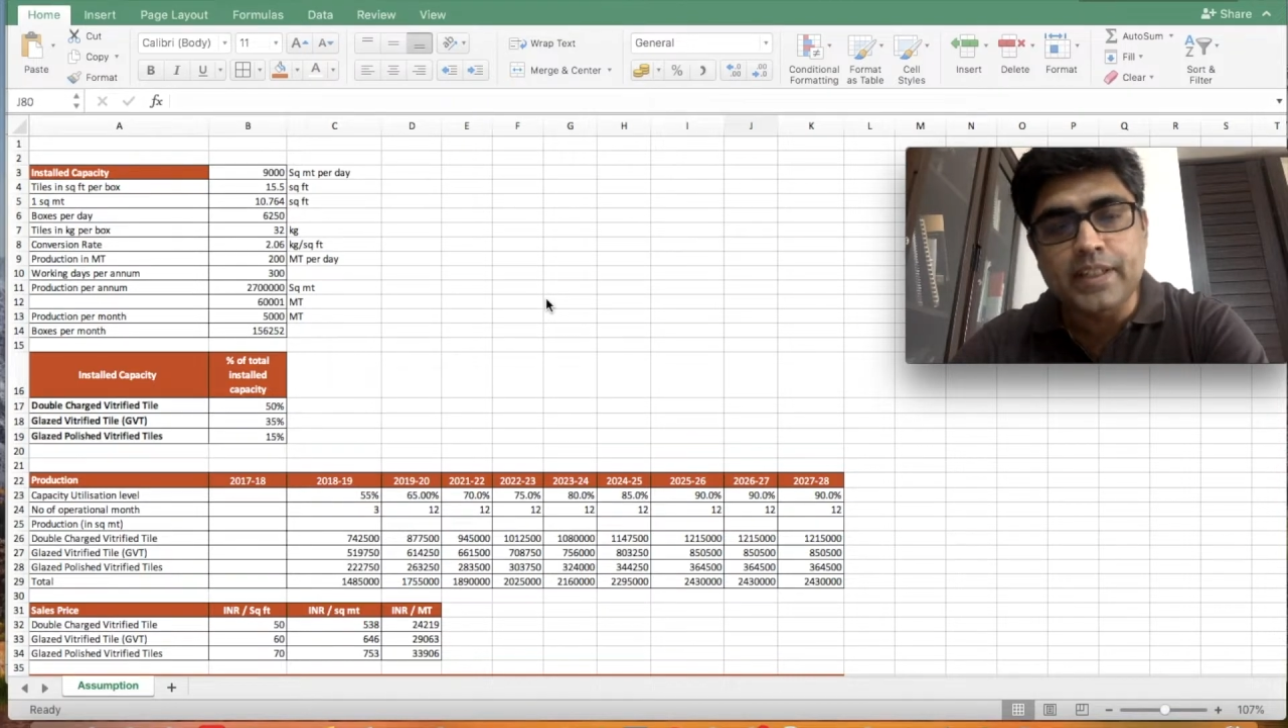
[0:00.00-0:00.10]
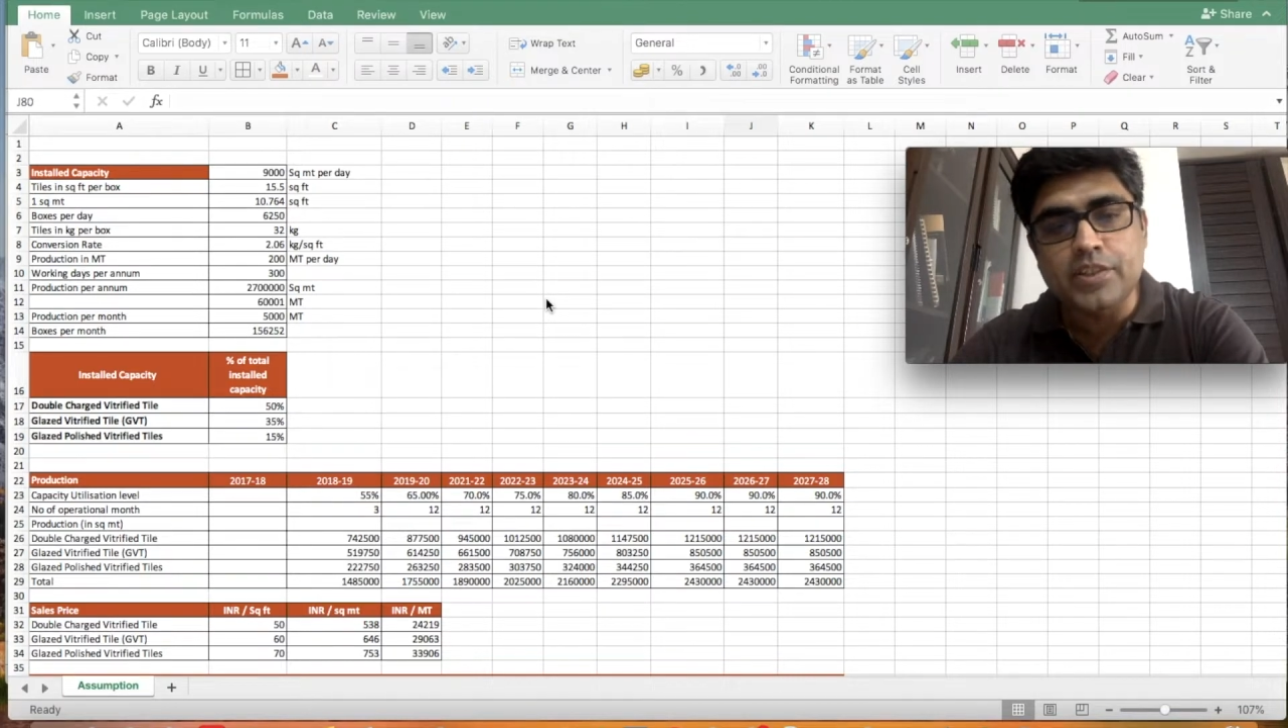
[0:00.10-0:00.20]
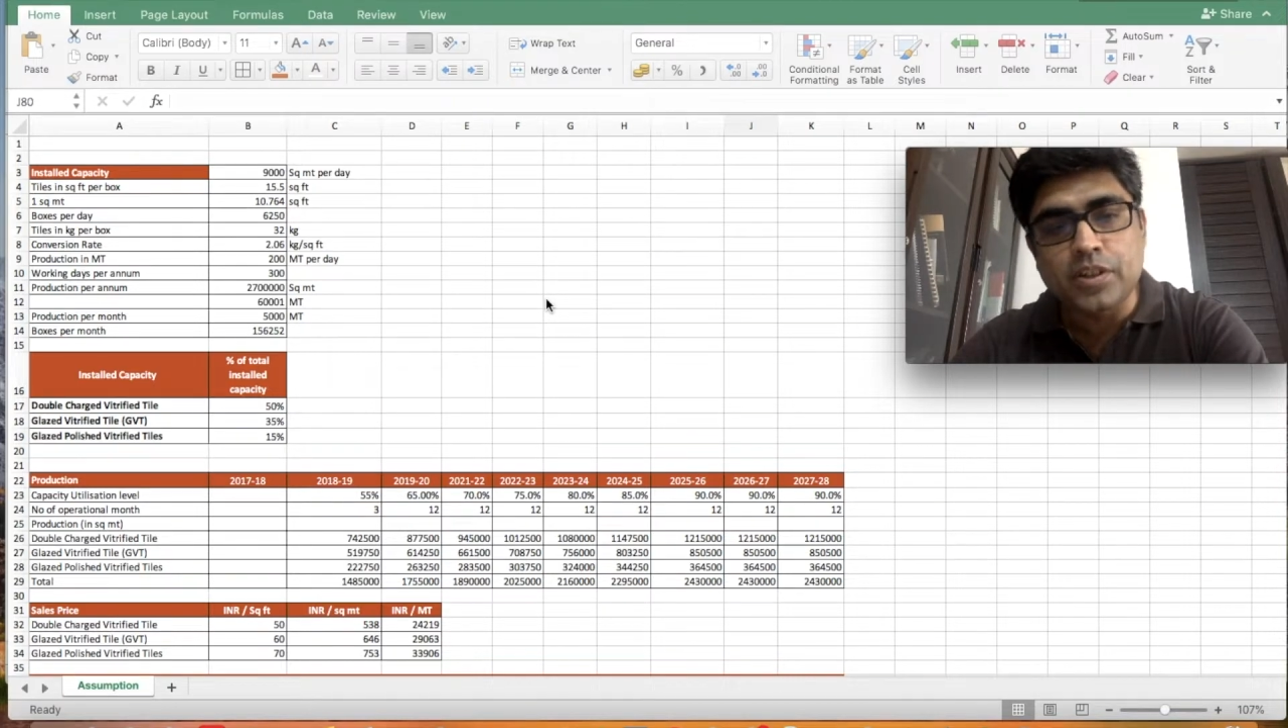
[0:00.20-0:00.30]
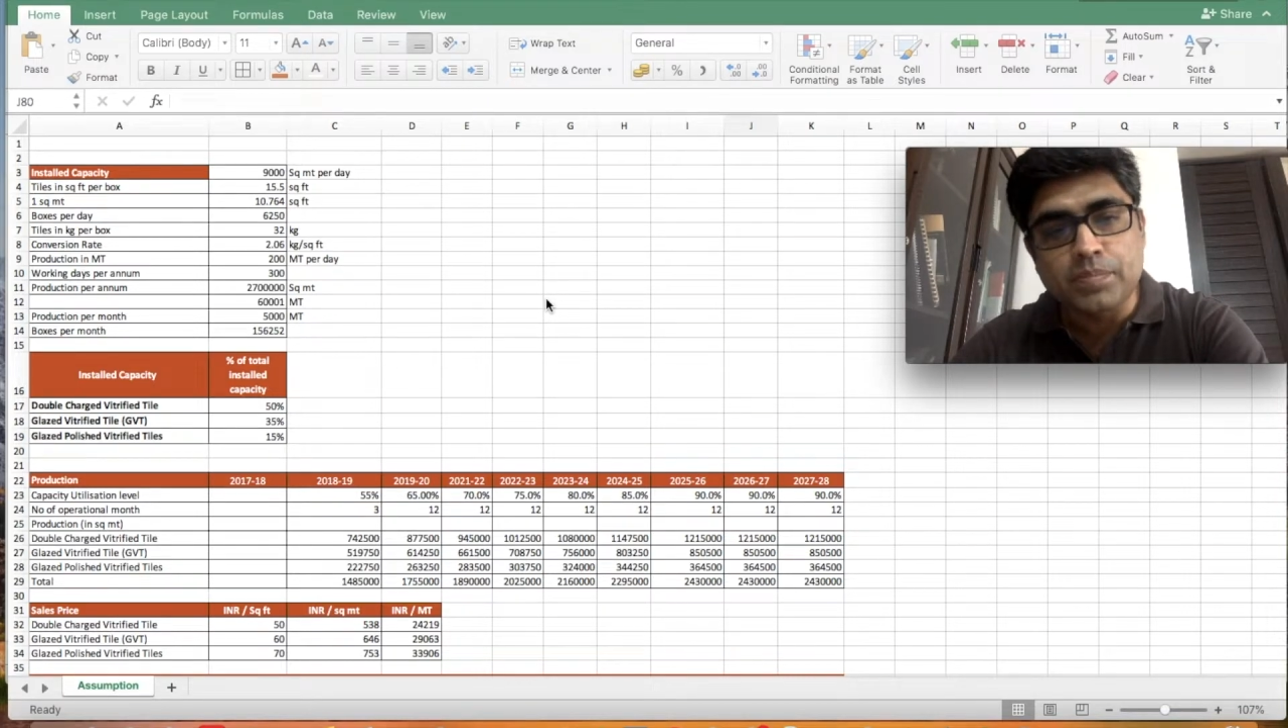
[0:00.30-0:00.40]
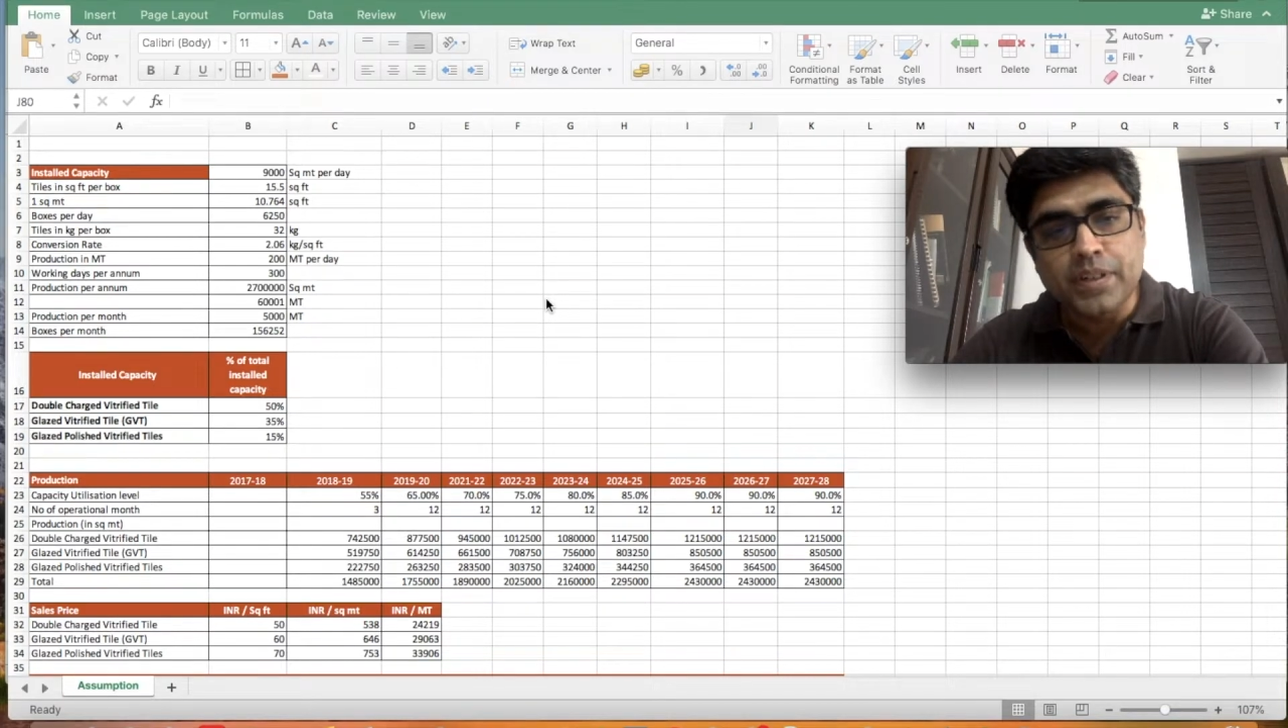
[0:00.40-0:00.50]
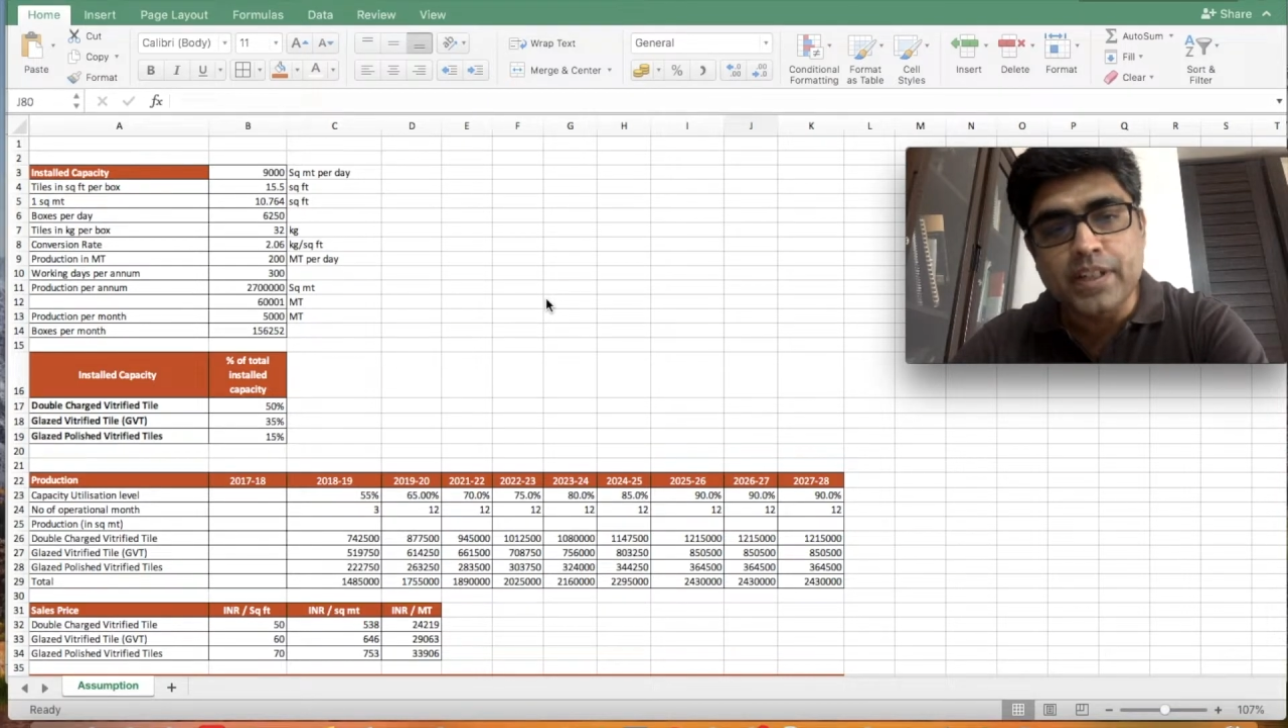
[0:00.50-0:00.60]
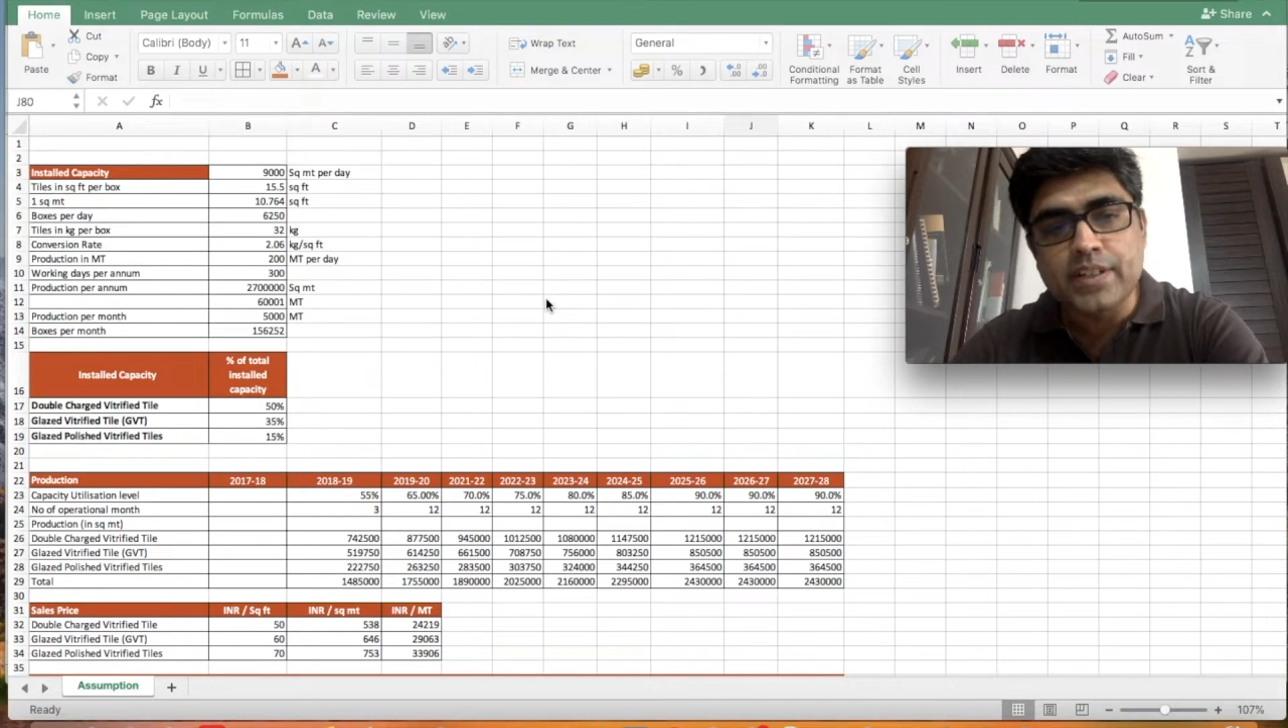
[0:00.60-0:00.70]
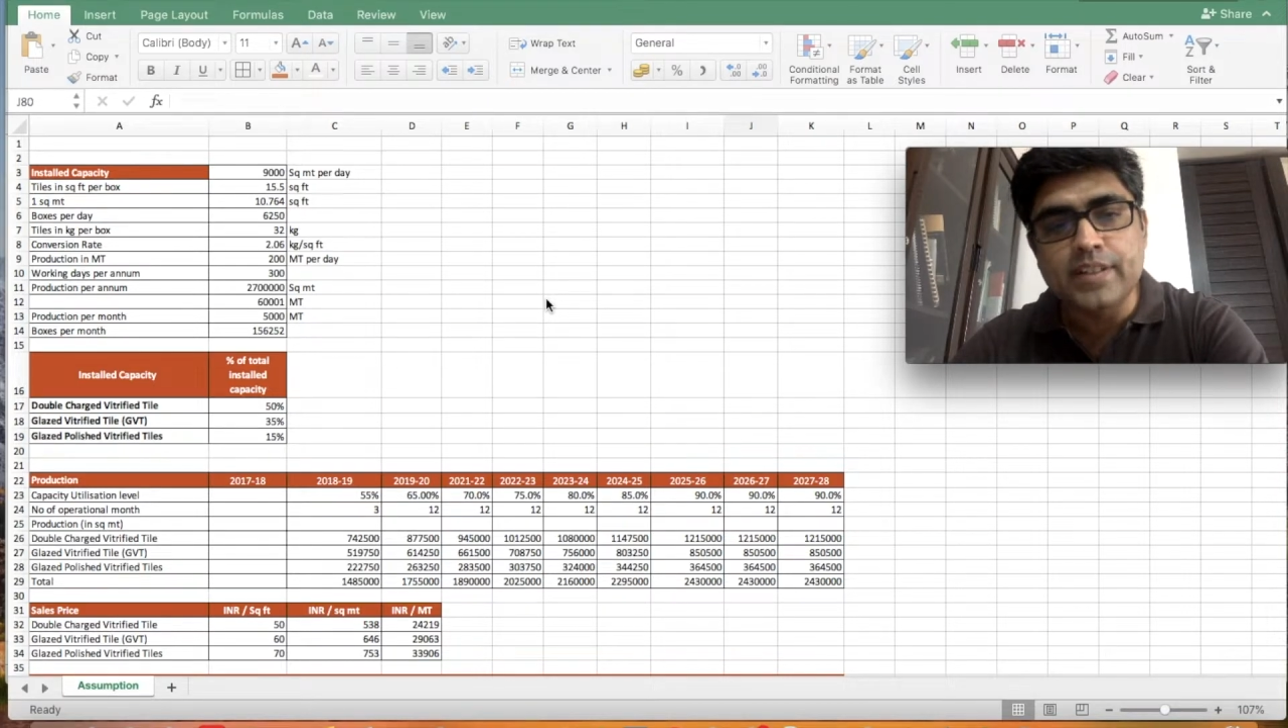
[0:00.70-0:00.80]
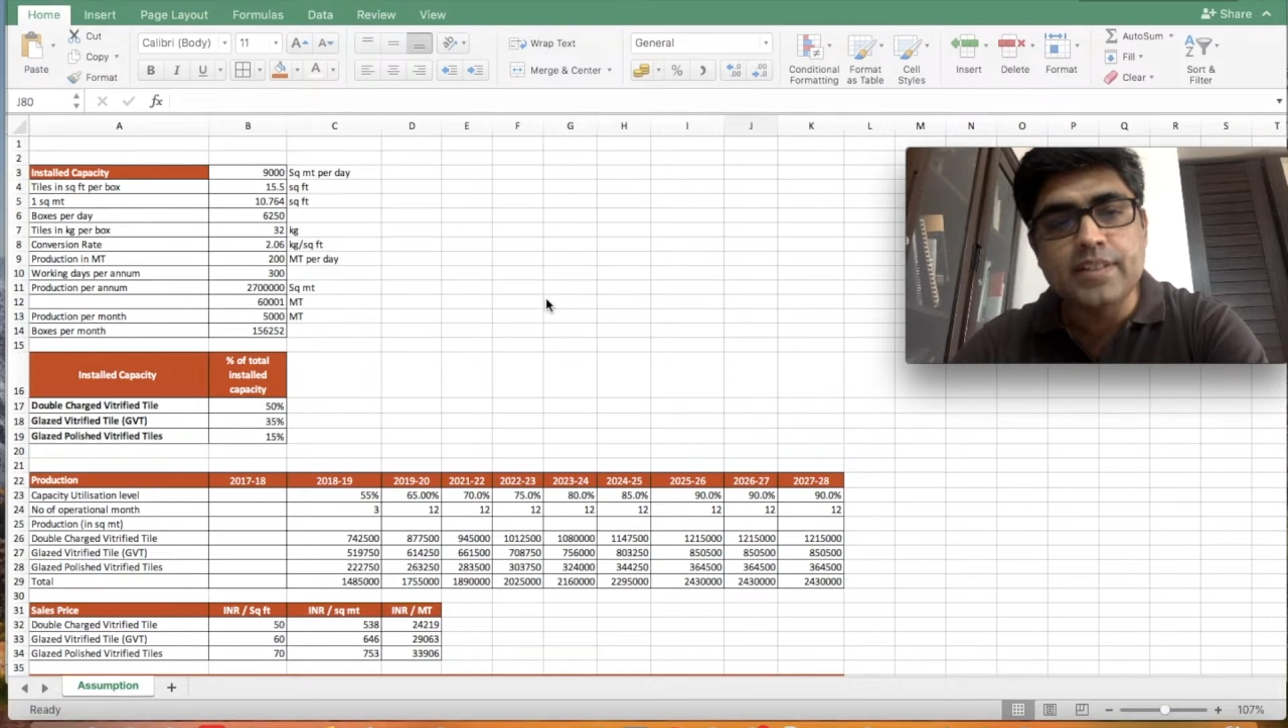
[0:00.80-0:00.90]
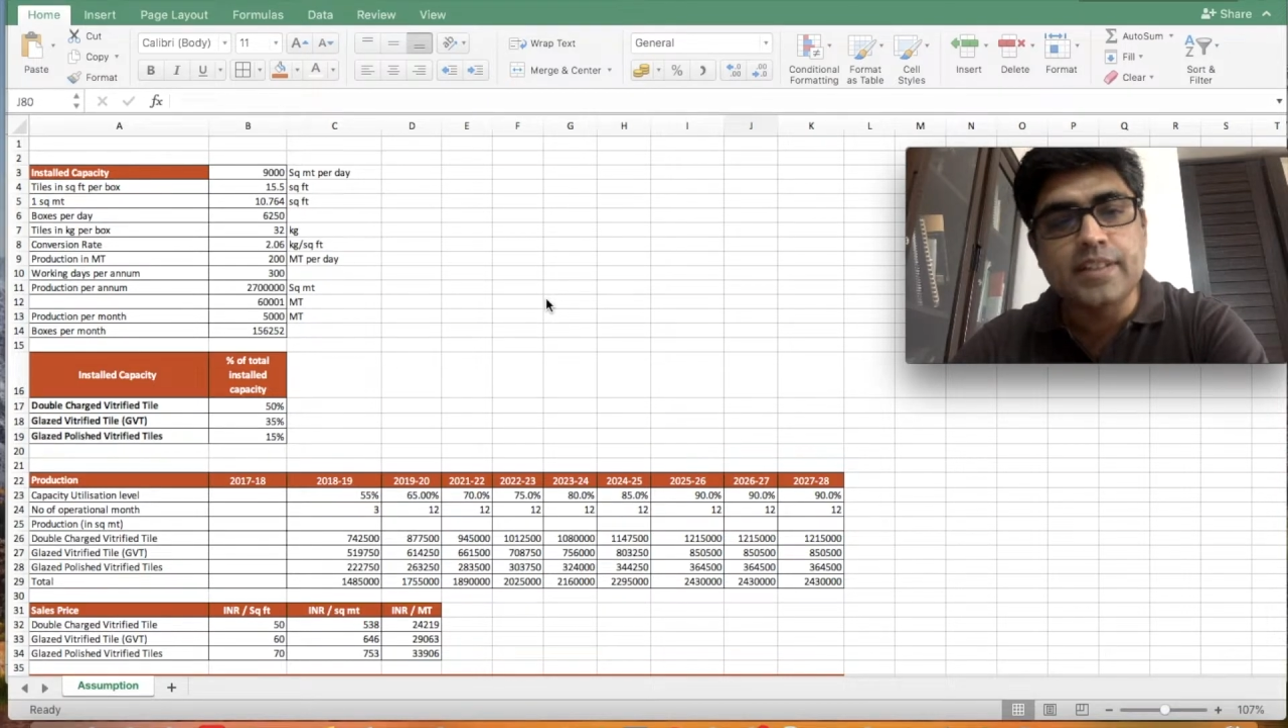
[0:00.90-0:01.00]
its
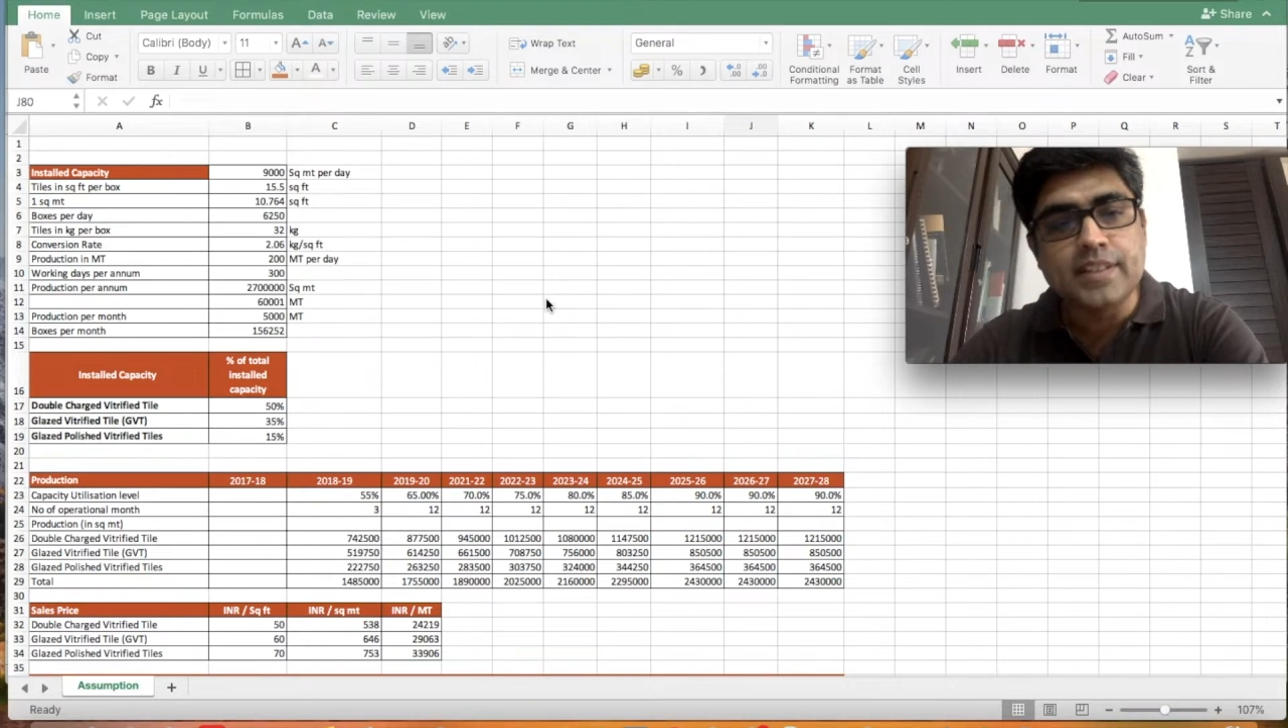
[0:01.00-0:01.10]
operations,